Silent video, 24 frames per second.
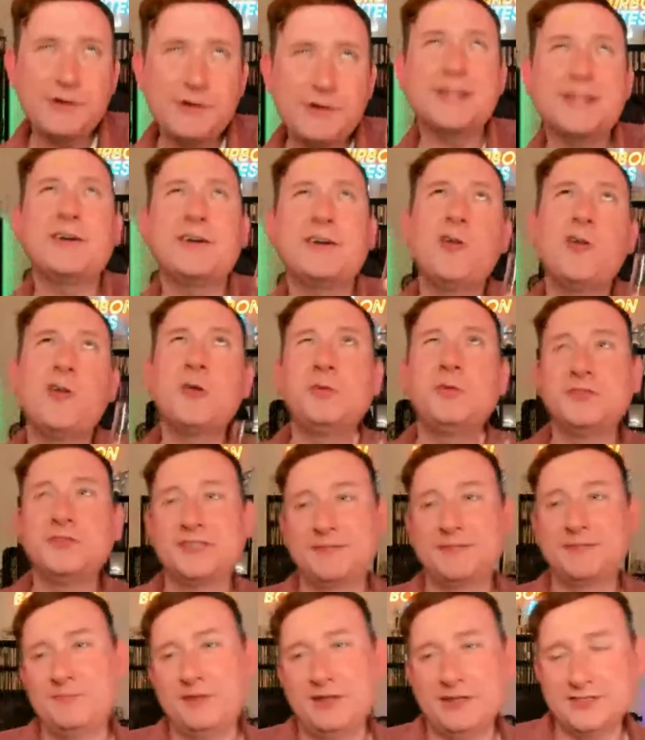tolerable is
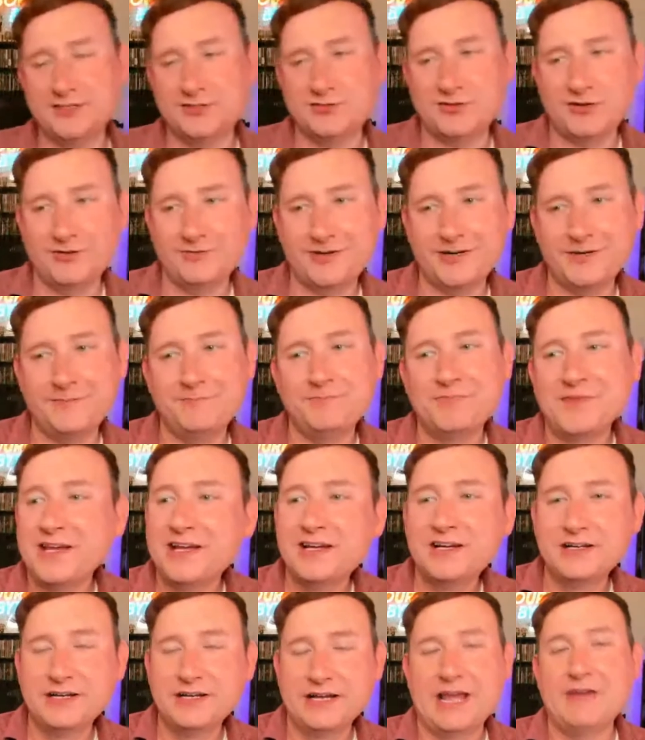a strong word.
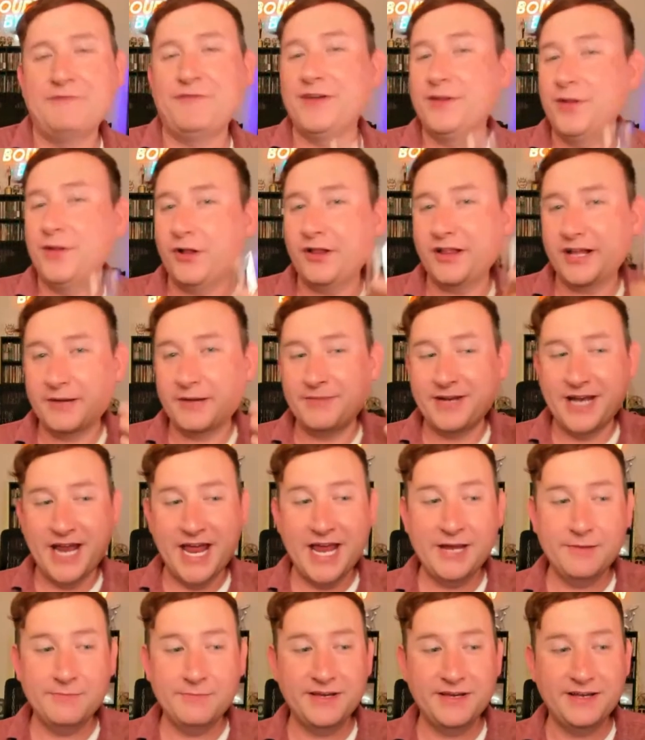If I look like I'm an
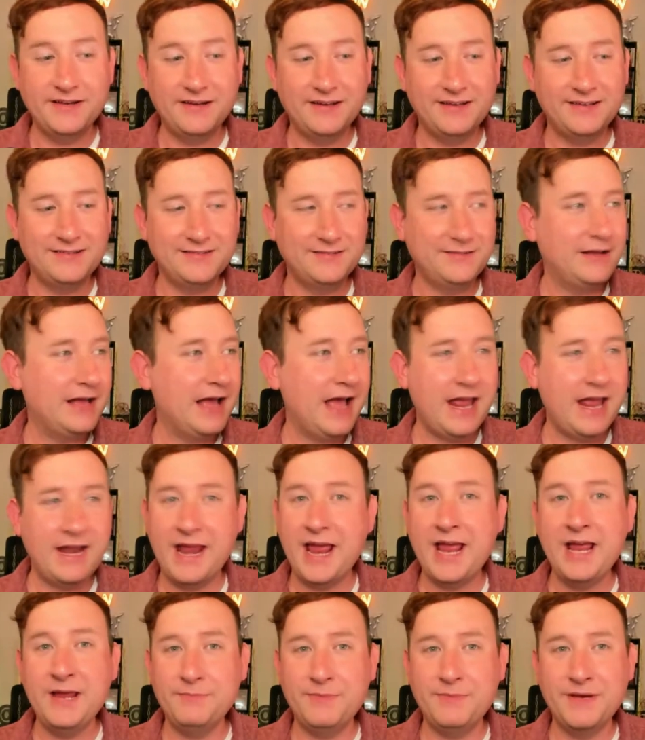
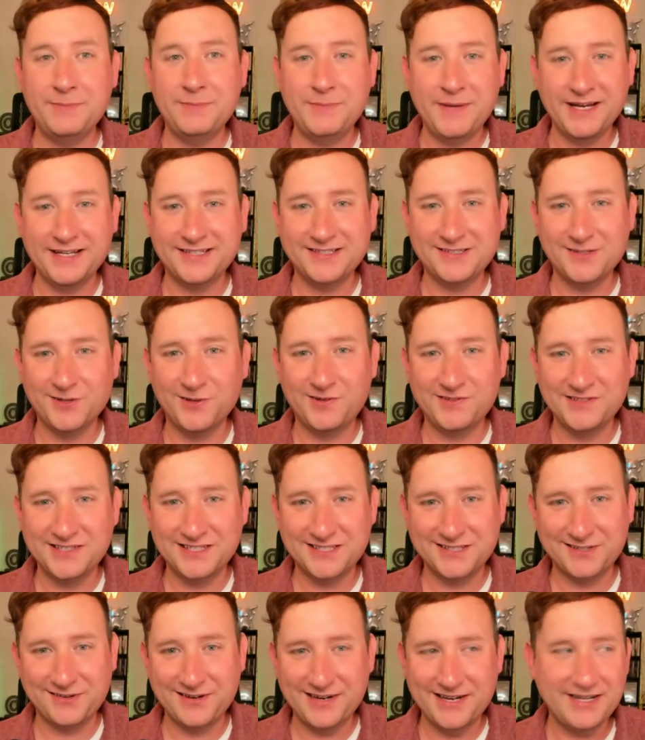8-bit pixel on the
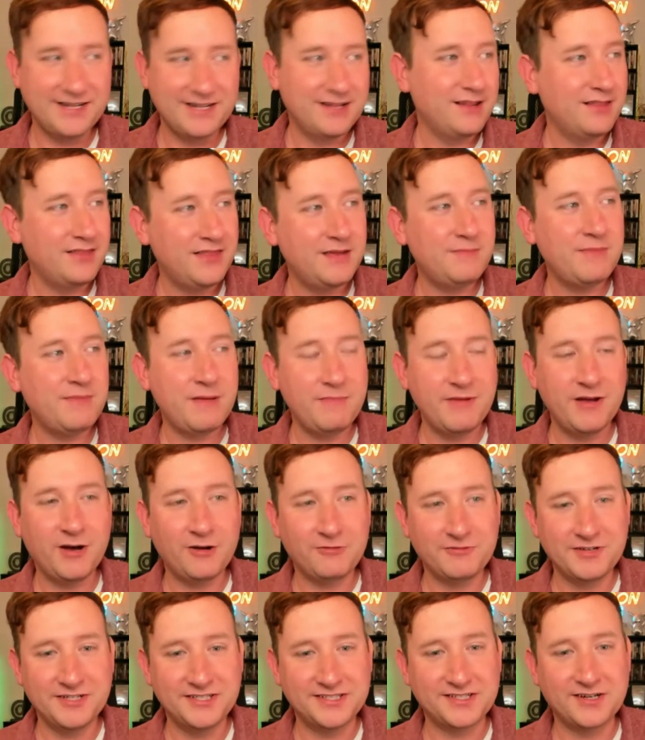screen, then maybe
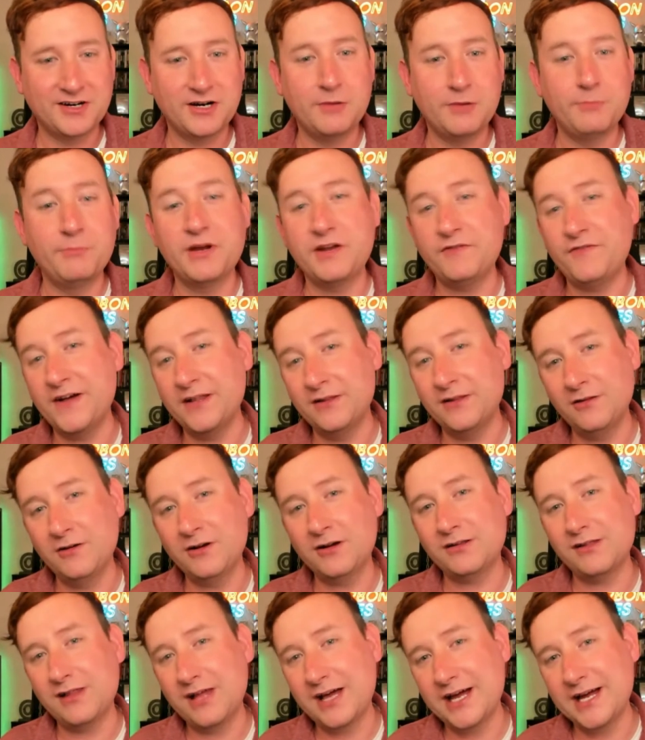I'll restart. But if I
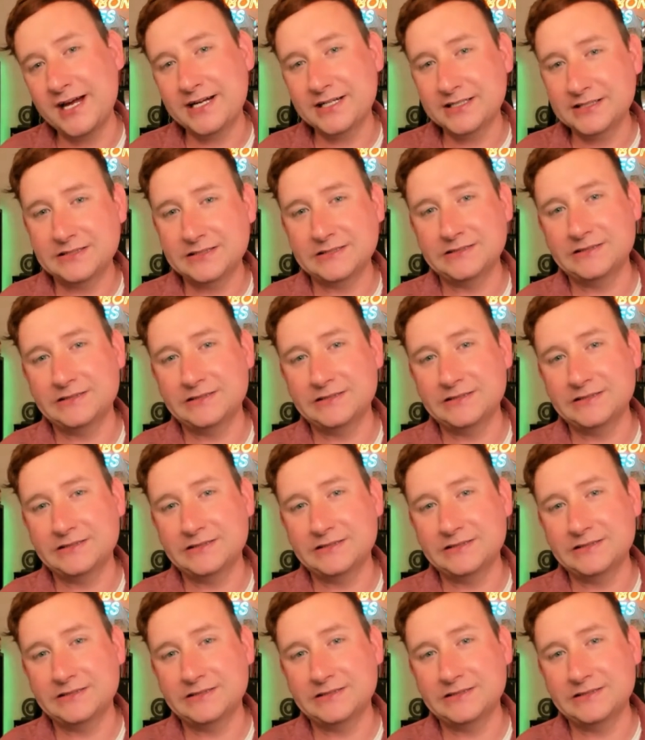look like,